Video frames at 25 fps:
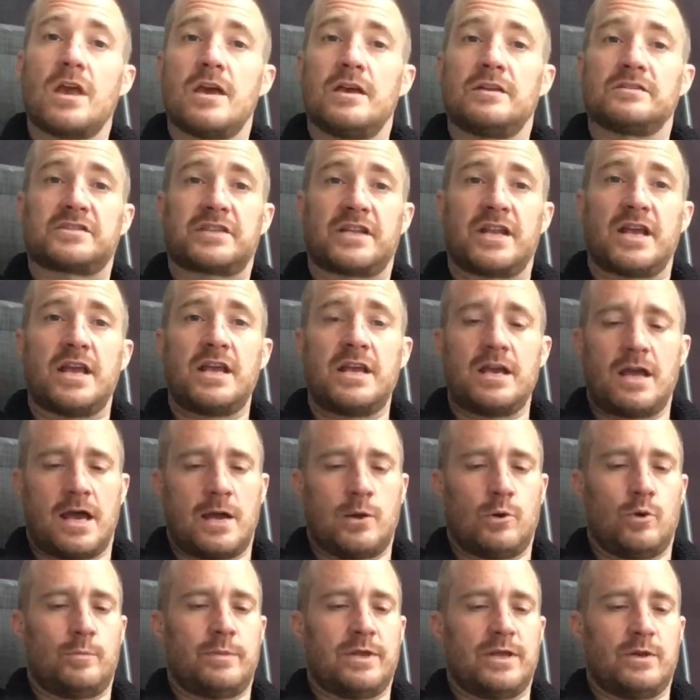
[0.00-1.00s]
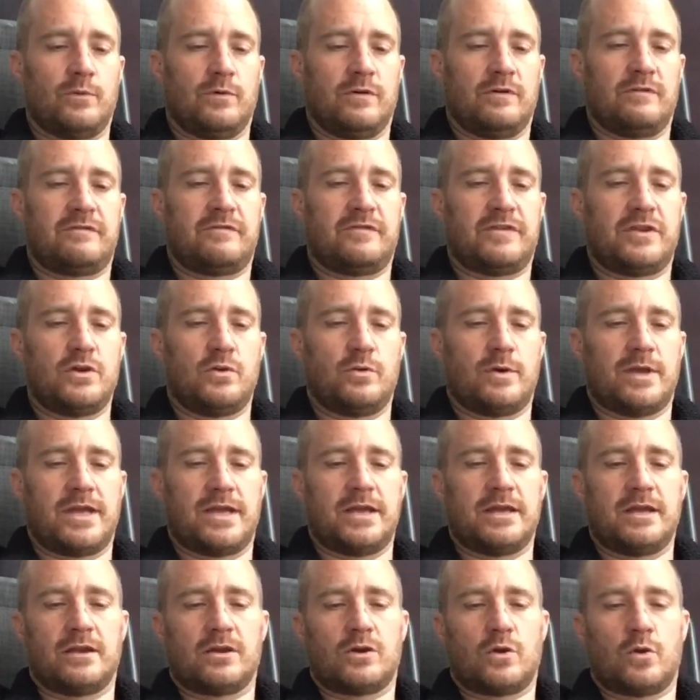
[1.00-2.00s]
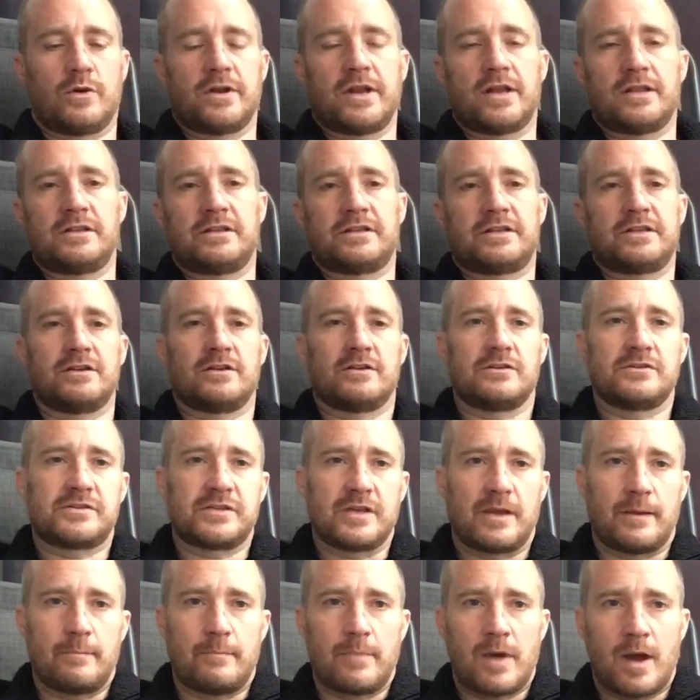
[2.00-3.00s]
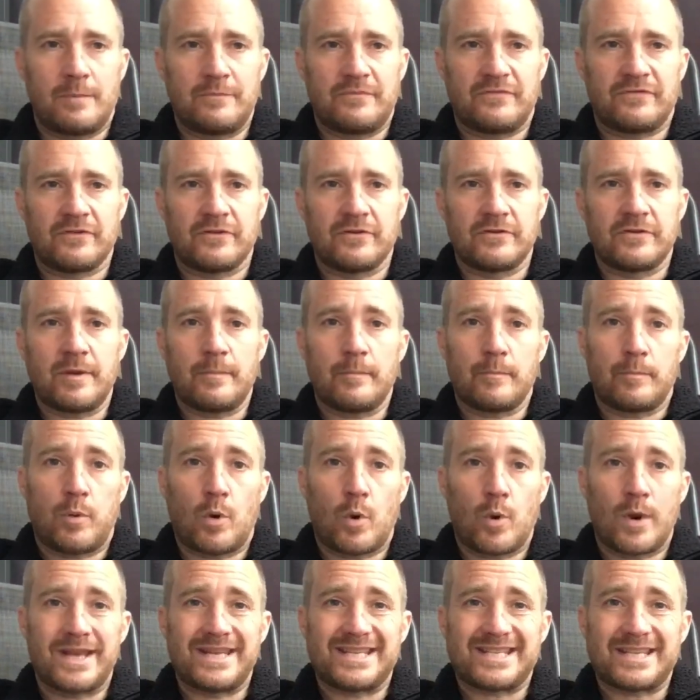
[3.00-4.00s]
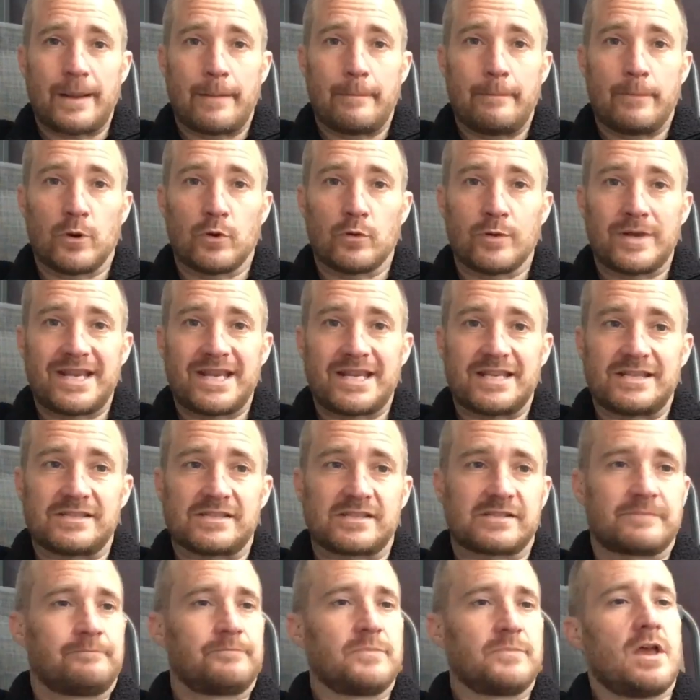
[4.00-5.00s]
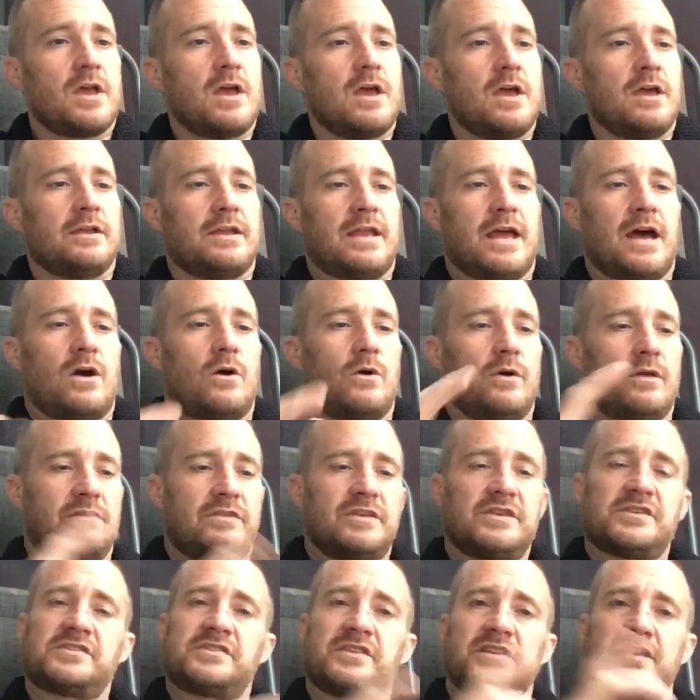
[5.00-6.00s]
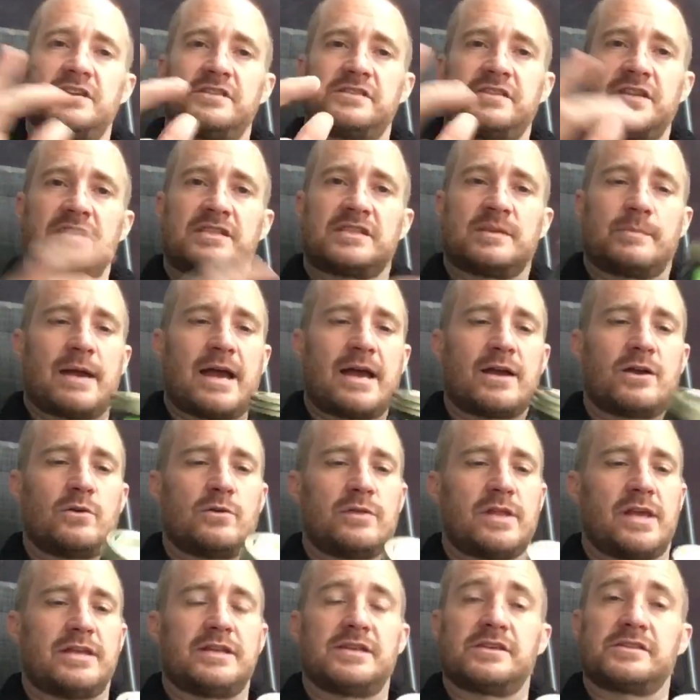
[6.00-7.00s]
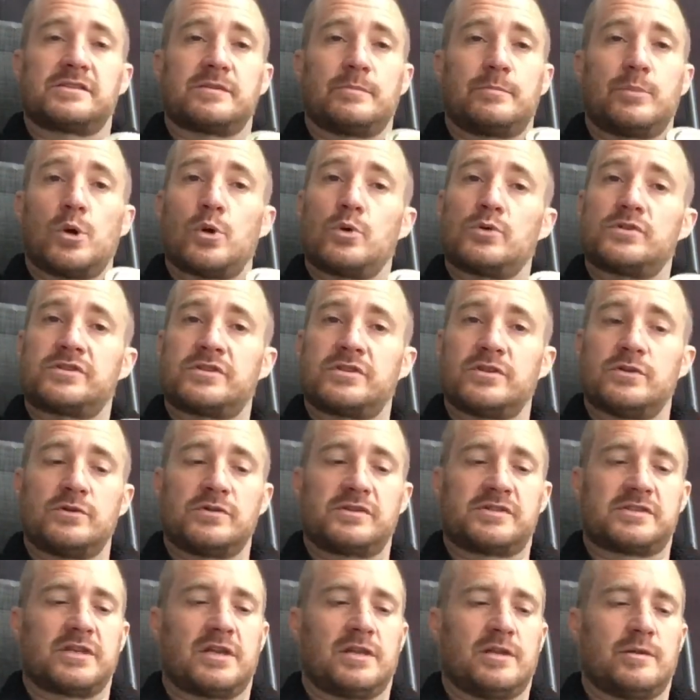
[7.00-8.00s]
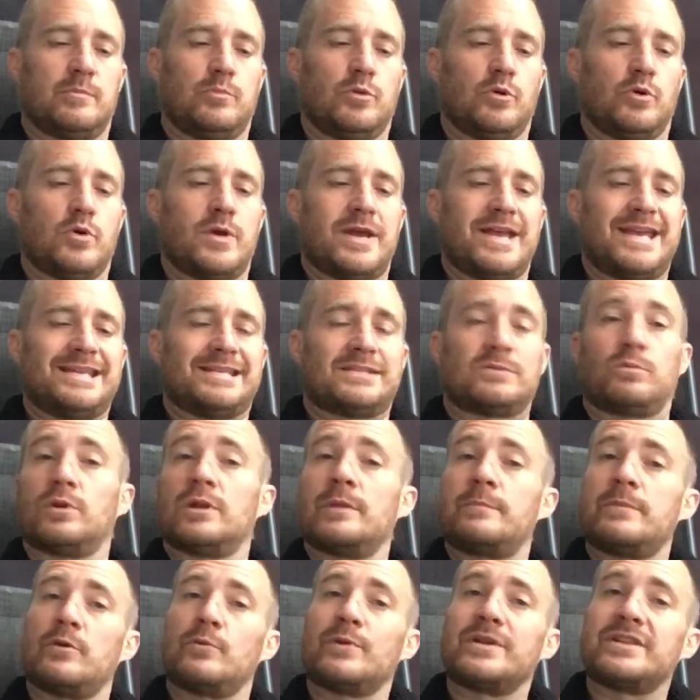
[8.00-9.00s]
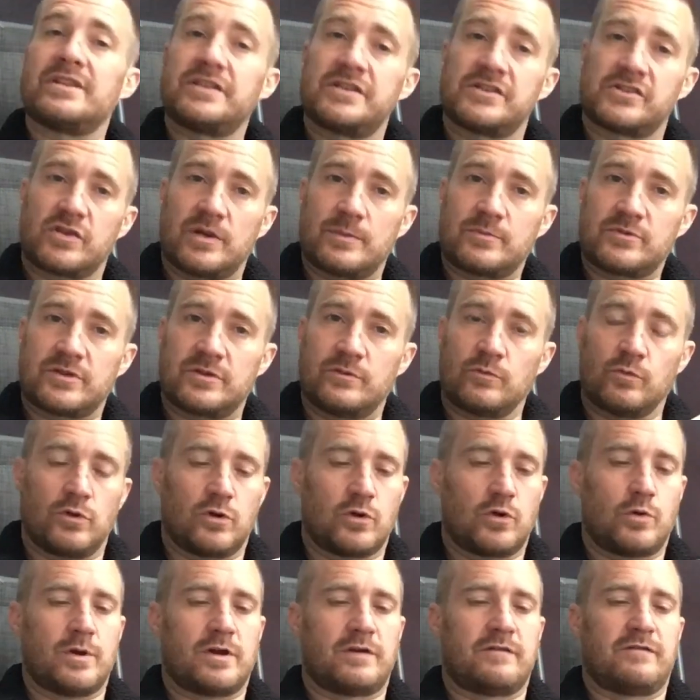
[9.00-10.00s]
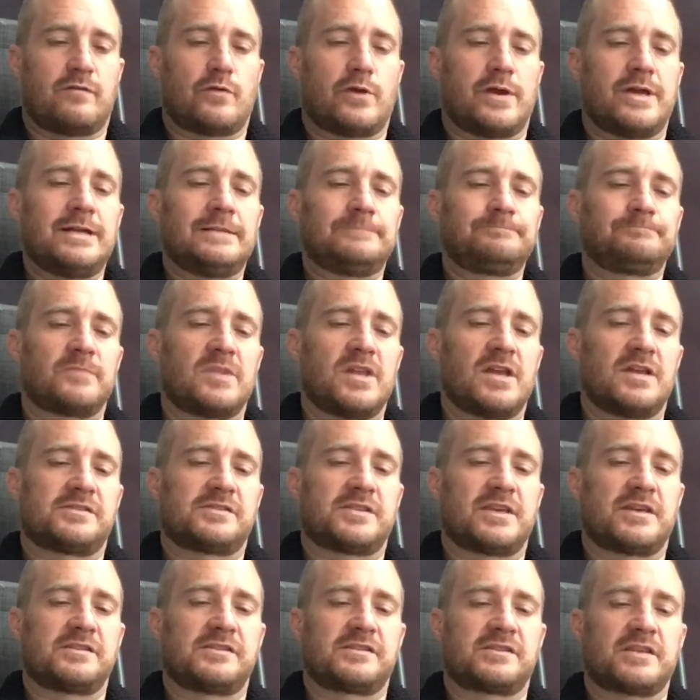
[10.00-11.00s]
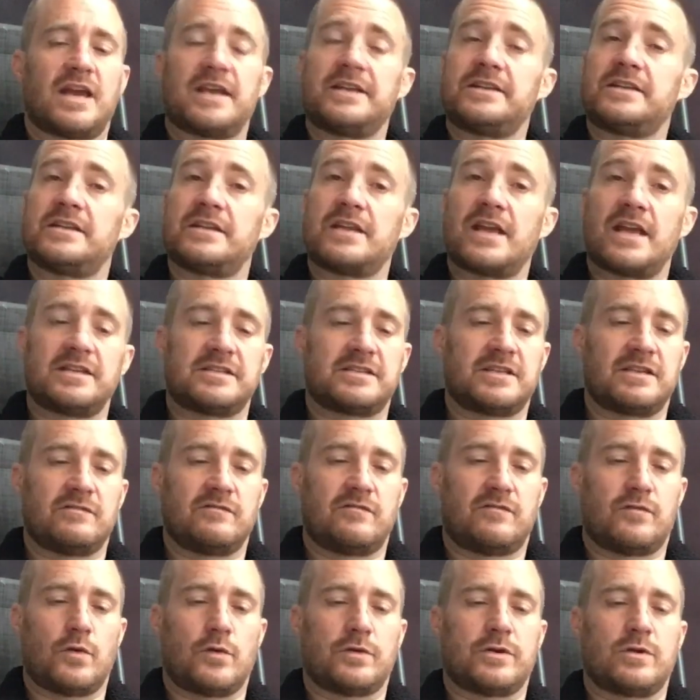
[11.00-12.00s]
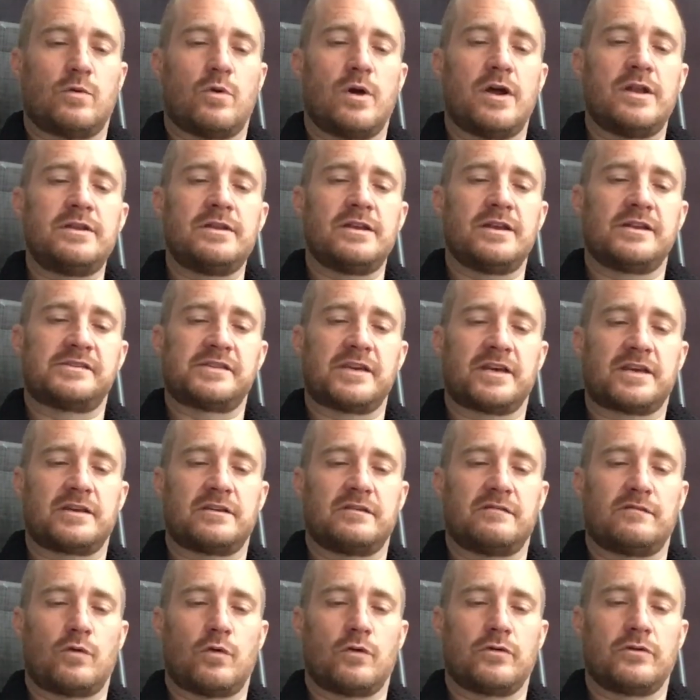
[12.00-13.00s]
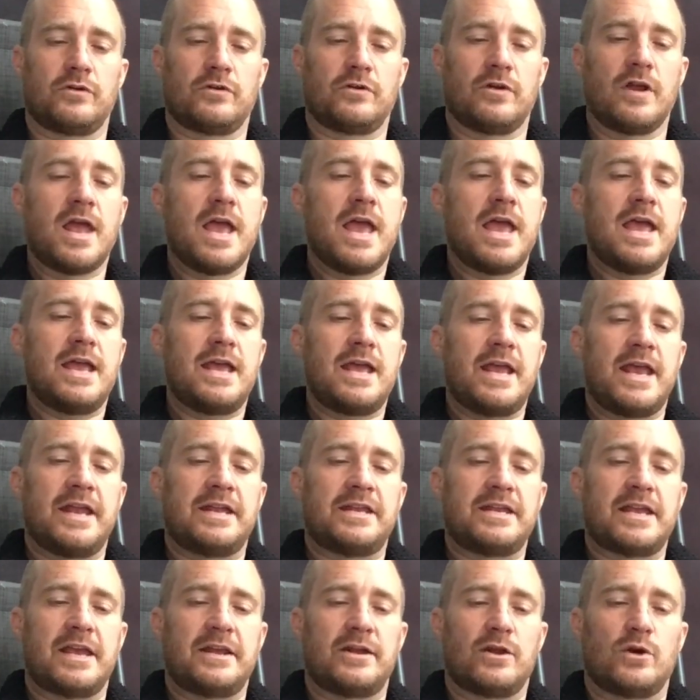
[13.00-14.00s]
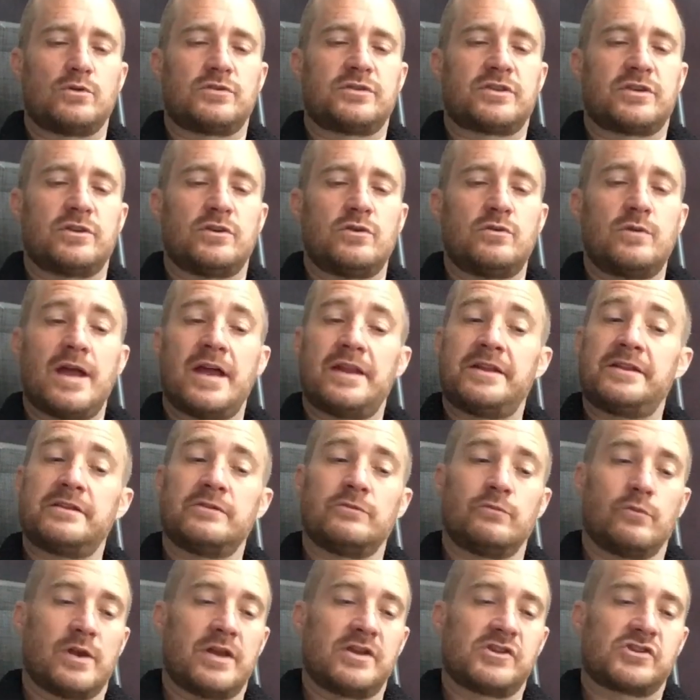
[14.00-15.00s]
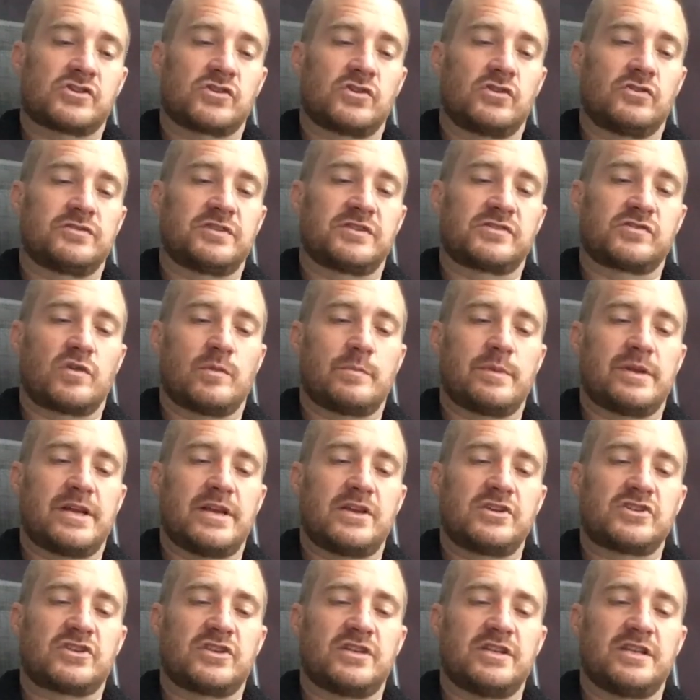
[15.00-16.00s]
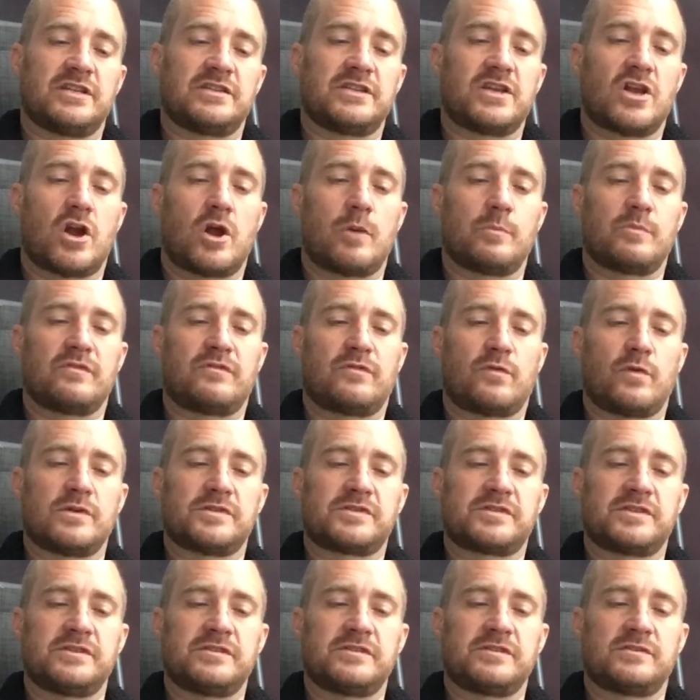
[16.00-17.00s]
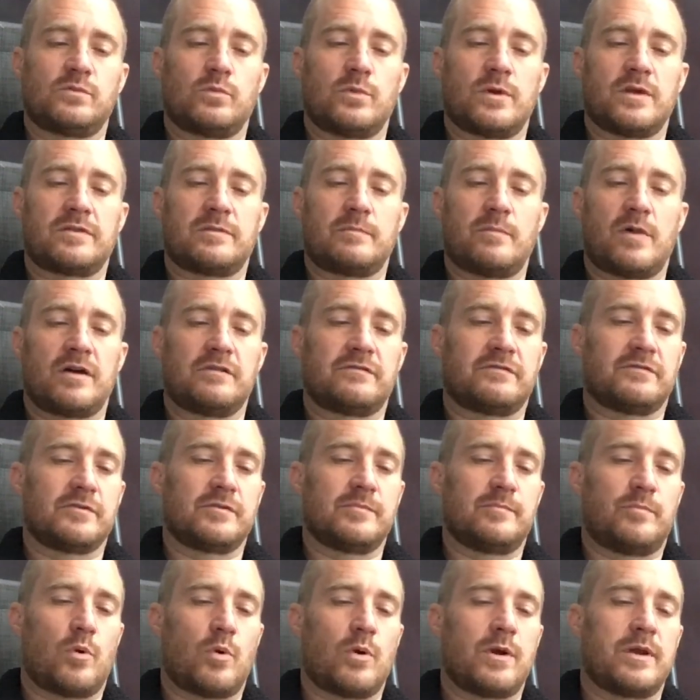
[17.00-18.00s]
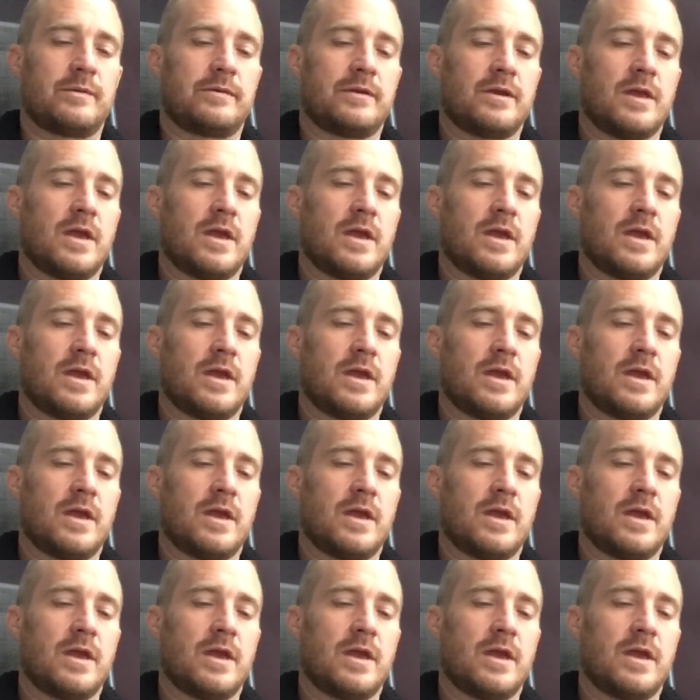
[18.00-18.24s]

Today I will be reviewing Cornell & Diehl's Montford Point Marines. Now this is a tobacco that is supposed to celebrate, well let me read the description real quick for you. It says signed in 1941, Executive Order 8802 ended racial discrimination in the armed forces with Montford Point